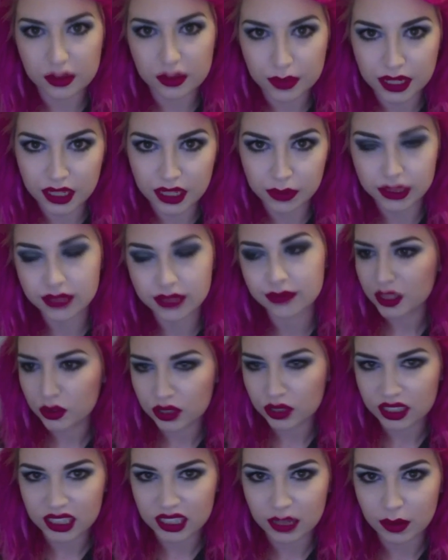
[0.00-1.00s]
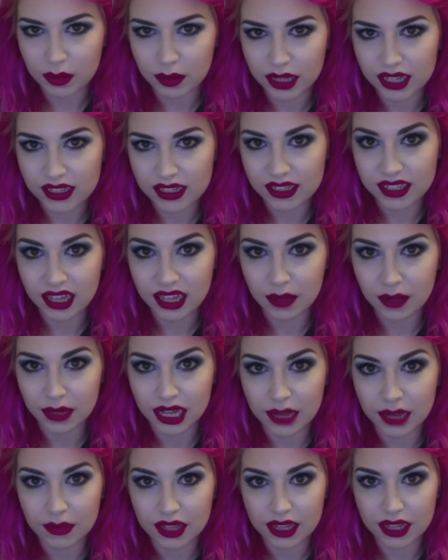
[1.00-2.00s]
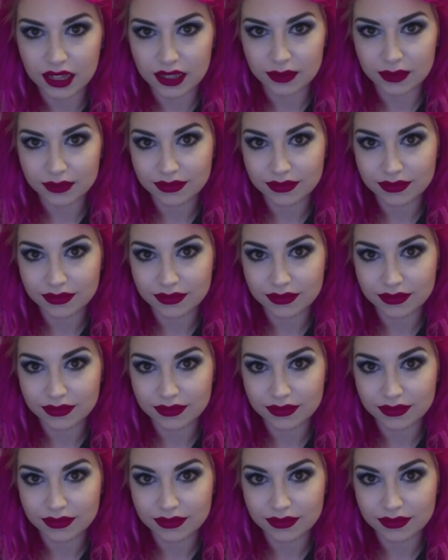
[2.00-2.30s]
baby. Just name a place and time and I'm there.